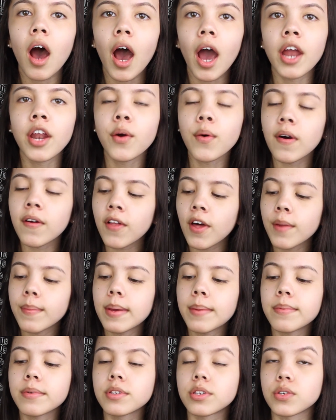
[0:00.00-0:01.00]
I know a lot of
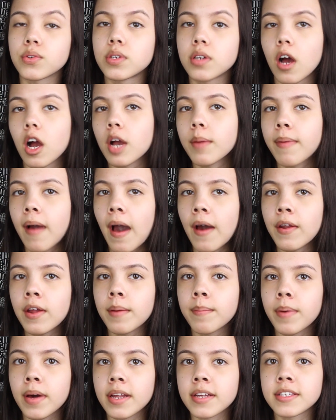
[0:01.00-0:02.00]
people do talk about
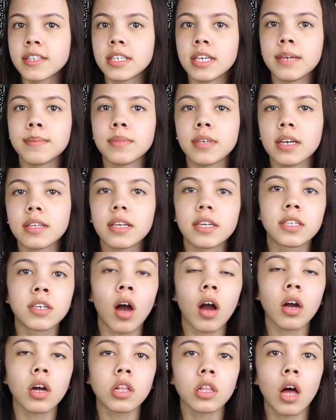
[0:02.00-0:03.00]
it, but it seems like they
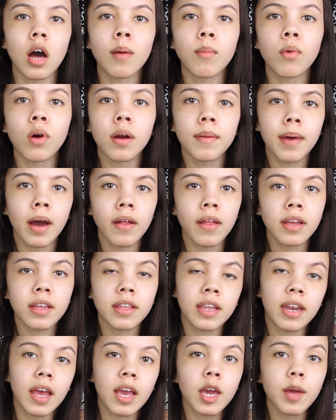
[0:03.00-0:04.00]
talk a lot more about
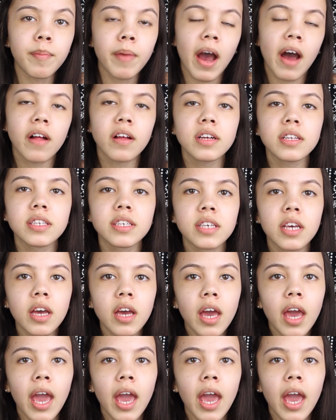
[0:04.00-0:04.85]
like the Naked palettes.